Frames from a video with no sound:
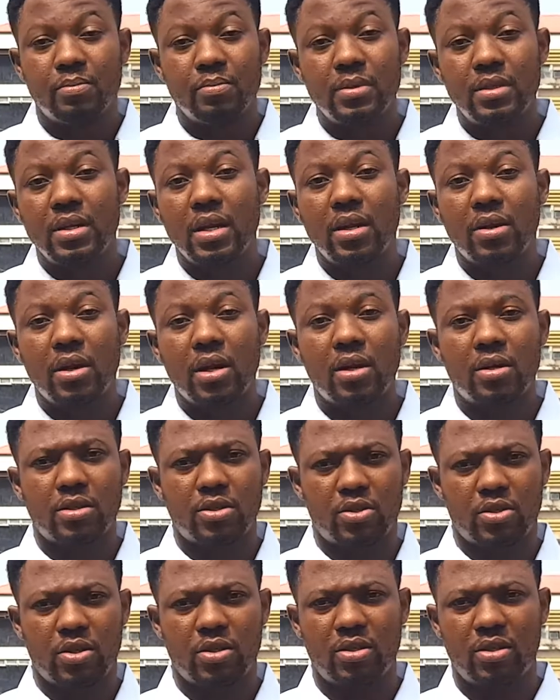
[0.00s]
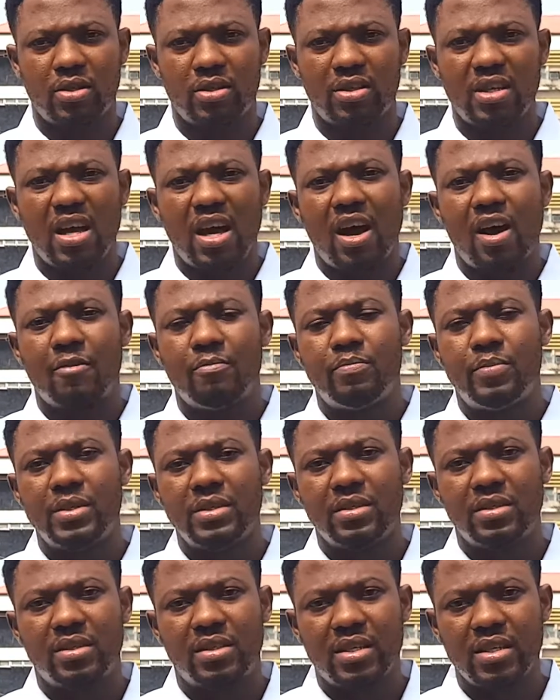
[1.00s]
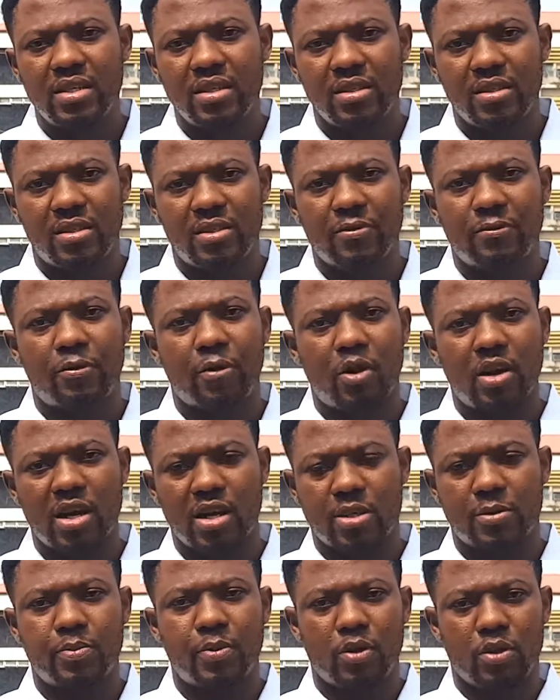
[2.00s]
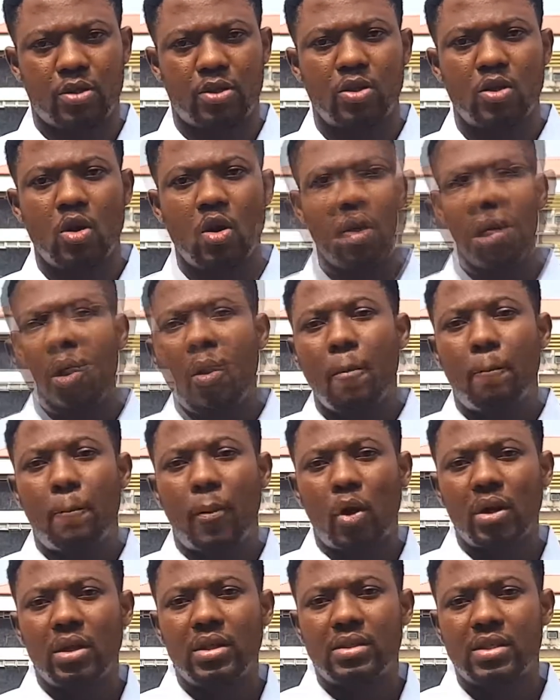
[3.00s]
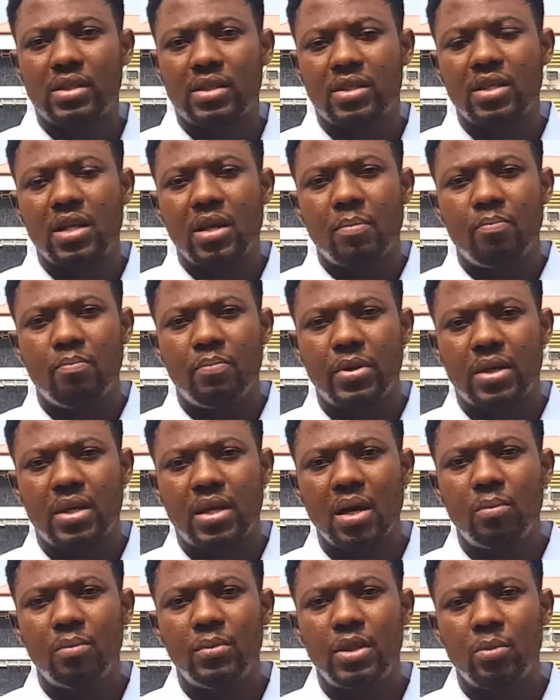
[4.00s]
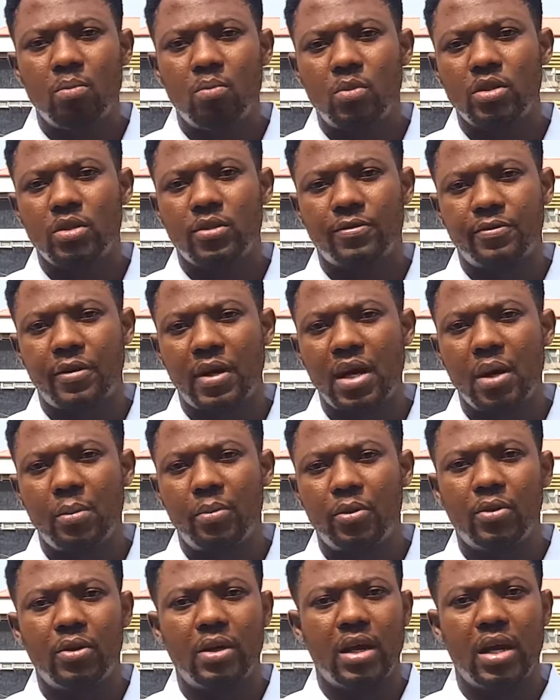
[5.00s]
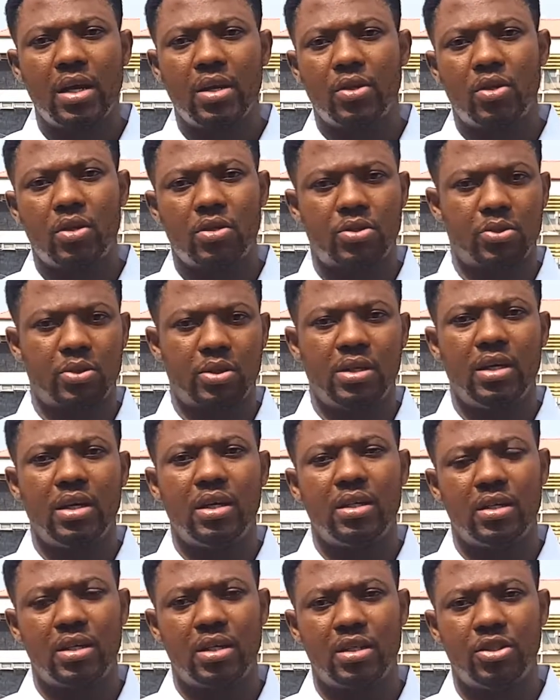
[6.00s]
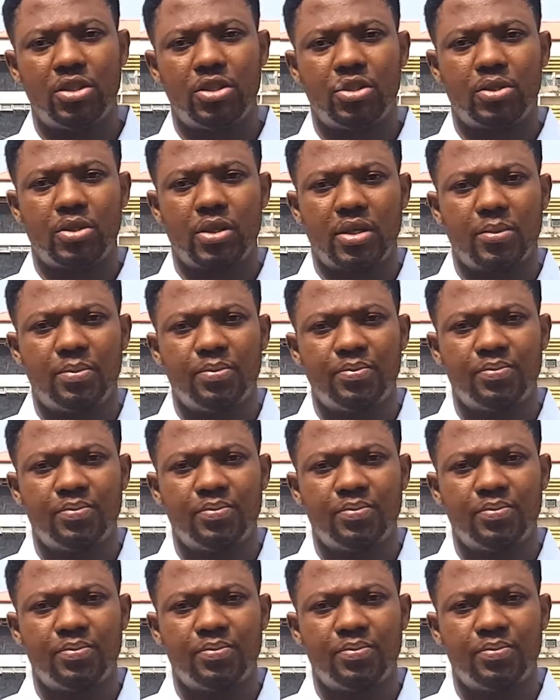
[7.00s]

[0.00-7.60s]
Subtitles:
mineral resources have been seized for export, politics became the most viable industry in Nigeria.